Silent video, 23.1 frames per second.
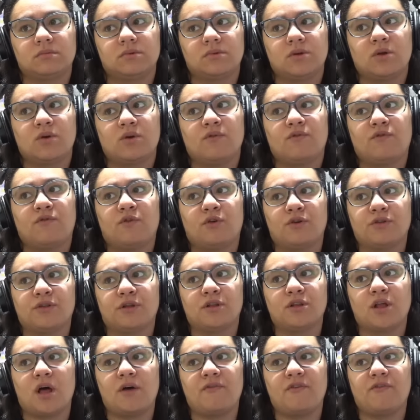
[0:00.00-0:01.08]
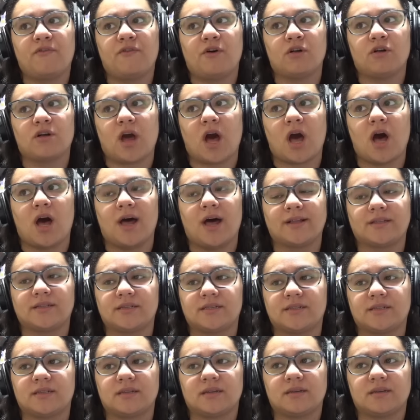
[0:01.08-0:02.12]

For the love of all gods!